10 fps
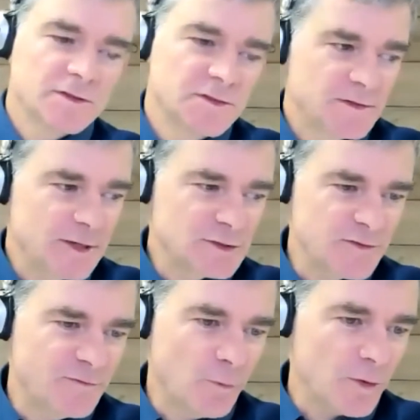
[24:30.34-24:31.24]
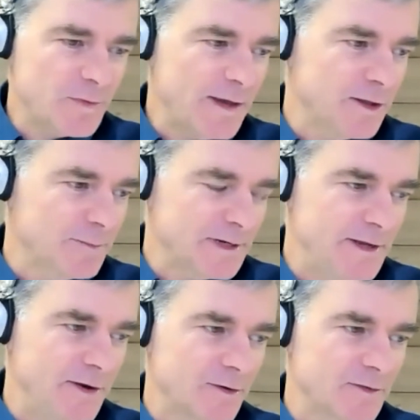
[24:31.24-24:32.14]
there's a fourth element
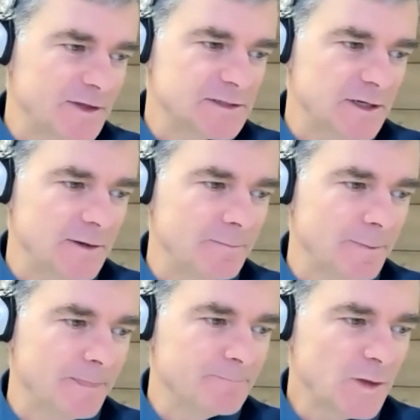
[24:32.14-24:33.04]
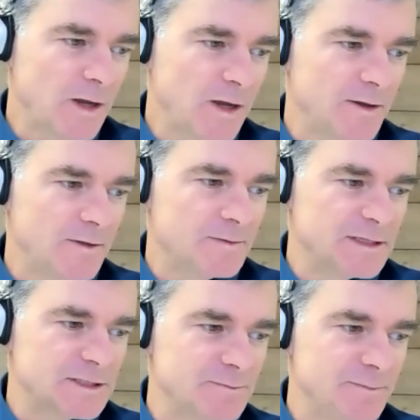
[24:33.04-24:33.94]
here that's
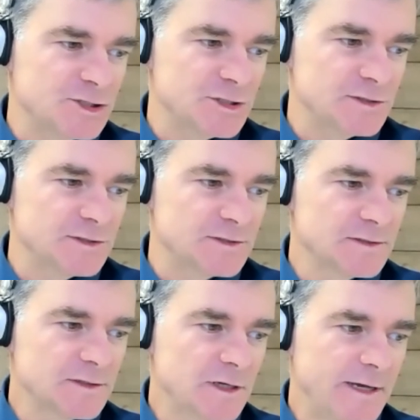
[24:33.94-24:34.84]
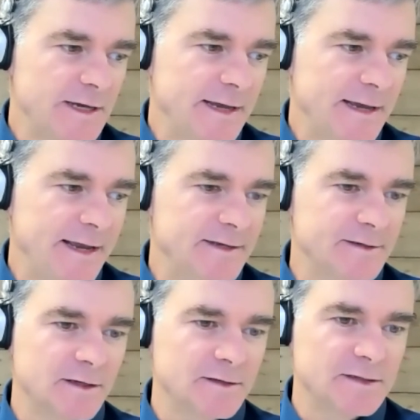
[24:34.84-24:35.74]
mentioned, and
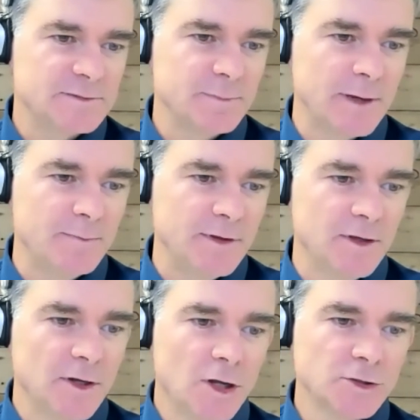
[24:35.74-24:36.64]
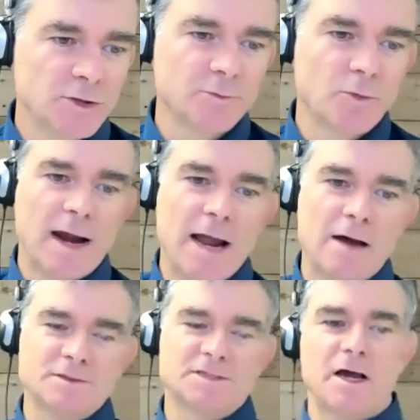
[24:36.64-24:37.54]
this might be a little more
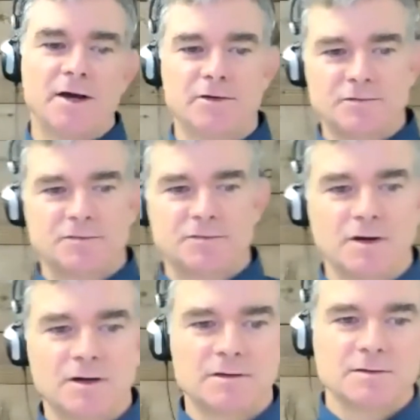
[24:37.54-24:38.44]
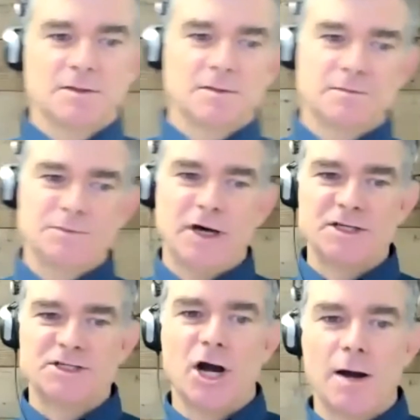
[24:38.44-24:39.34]
outside of not as
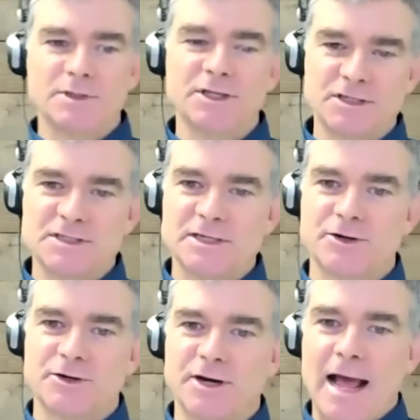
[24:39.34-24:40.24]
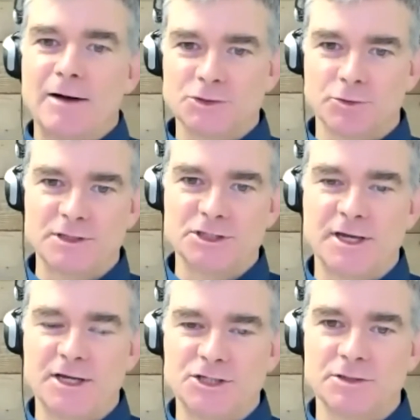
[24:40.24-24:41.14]
commonly considered in outdoor
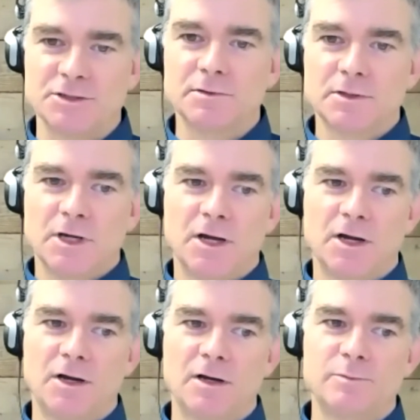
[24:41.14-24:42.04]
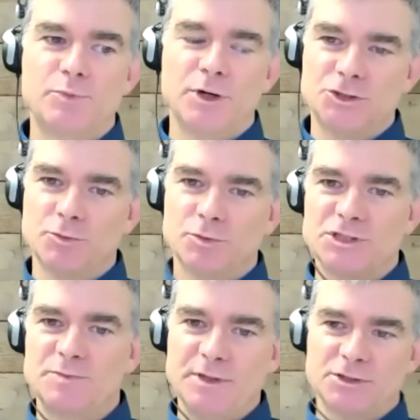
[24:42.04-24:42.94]
education. But do you want to
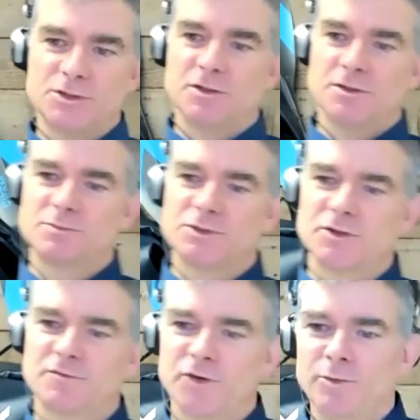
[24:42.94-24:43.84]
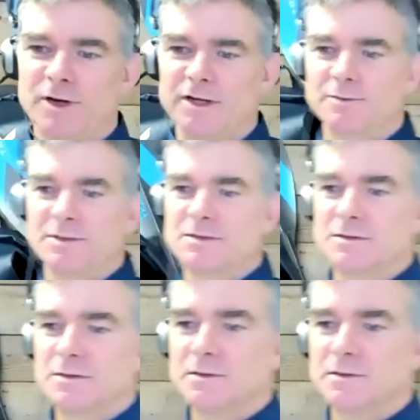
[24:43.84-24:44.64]
speak to the verbal elements?